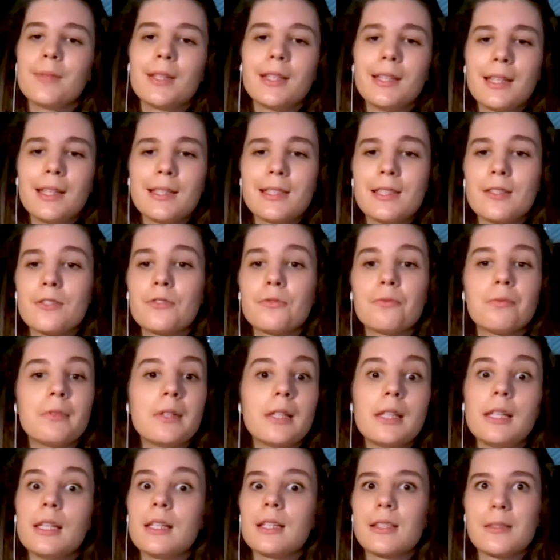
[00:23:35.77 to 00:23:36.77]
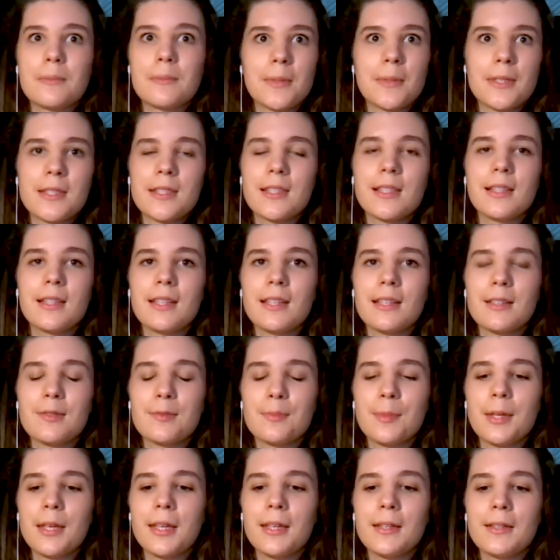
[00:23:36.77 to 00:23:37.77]
unless it's really explicitly
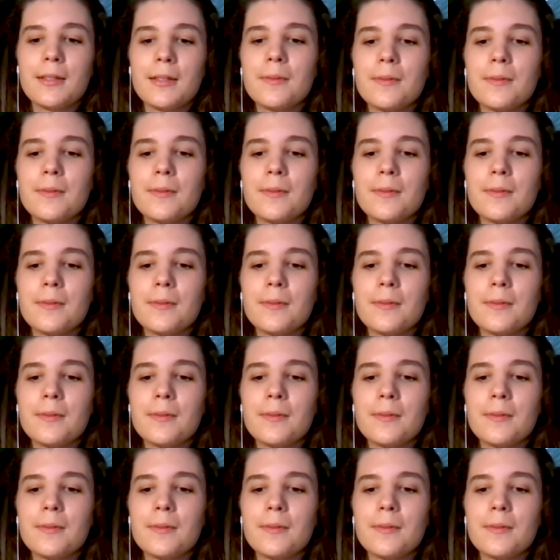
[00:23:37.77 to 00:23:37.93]
explained.